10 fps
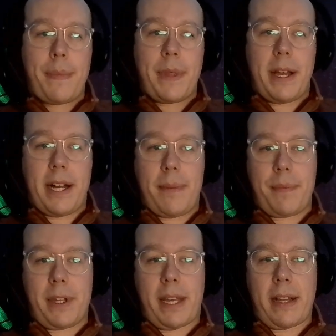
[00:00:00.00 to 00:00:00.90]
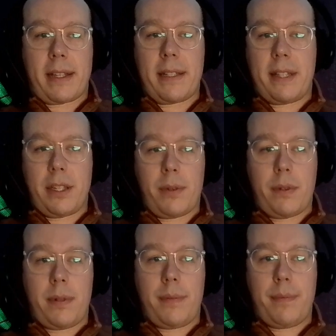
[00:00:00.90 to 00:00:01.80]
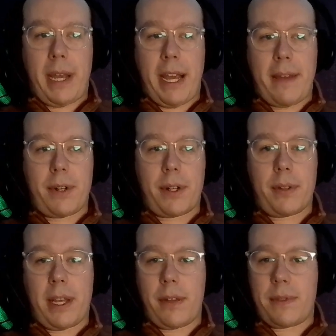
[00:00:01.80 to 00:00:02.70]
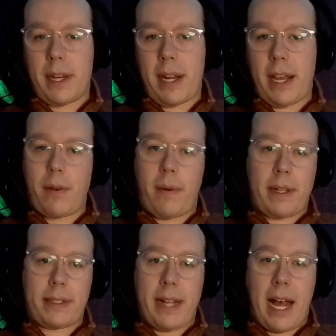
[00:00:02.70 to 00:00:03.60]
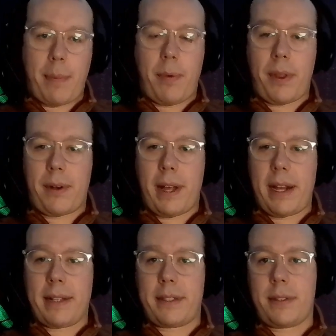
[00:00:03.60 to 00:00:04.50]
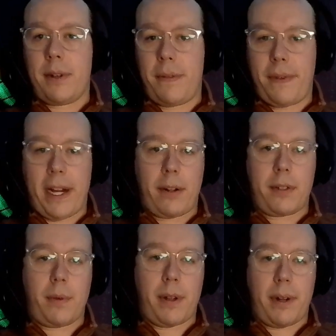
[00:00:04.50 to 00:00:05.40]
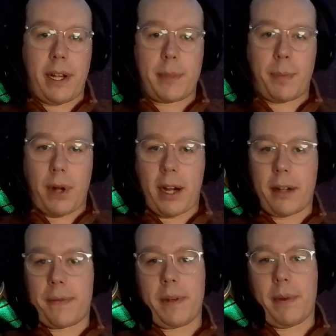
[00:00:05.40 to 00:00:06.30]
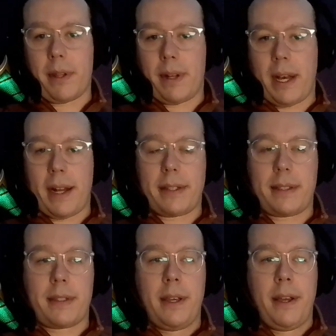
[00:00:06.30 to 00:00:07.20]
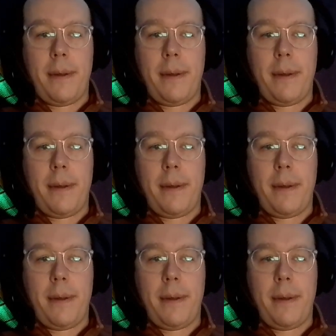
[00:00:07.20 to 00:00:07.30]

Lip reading: Again, continual behavior that you've said, hey, you want to stop, whether or not it's affairs, whether or not it's pornography, whether or not it's